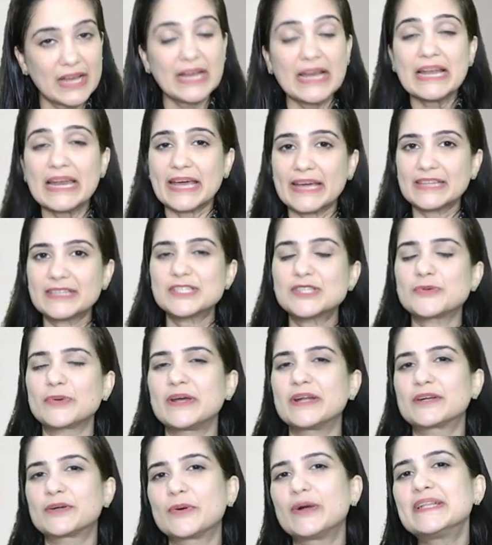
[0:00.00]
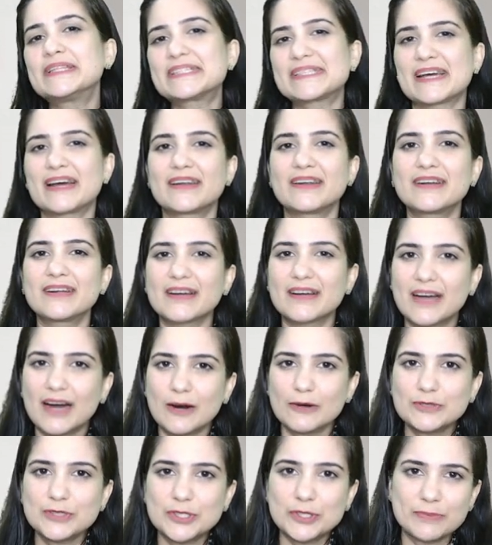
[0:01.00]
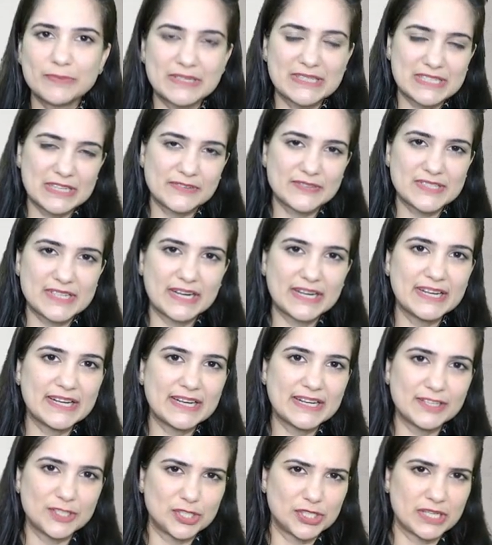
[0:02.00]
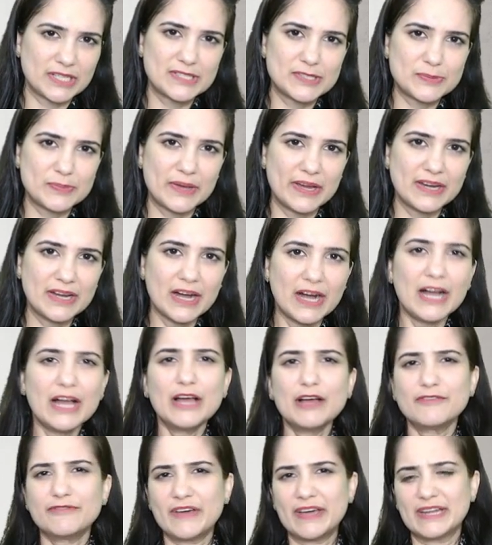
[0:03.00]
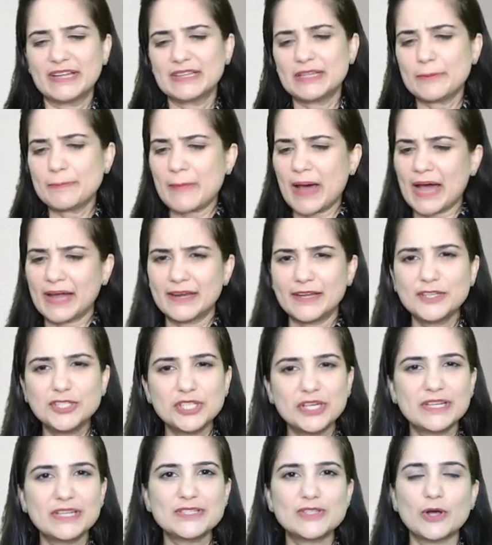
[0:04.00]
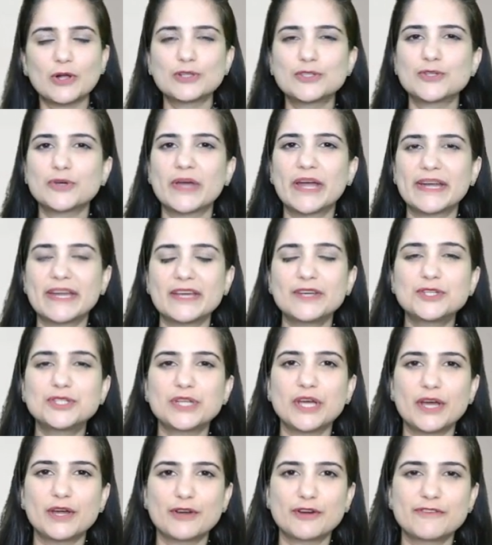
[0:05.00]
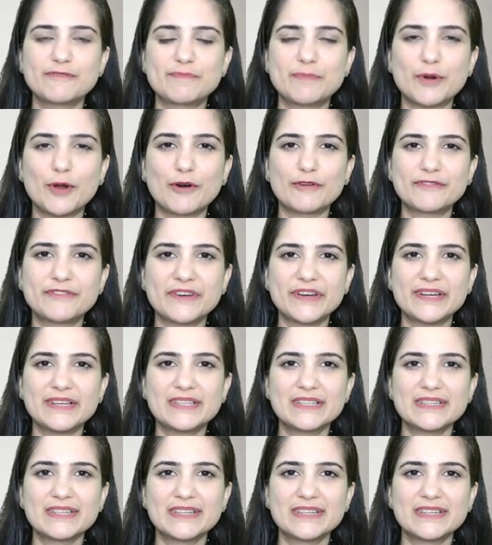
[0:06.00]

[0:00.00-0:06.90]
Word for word: Like in 12th standard accounts, you must have studied an adjustment wherein the manager is also getting share of profit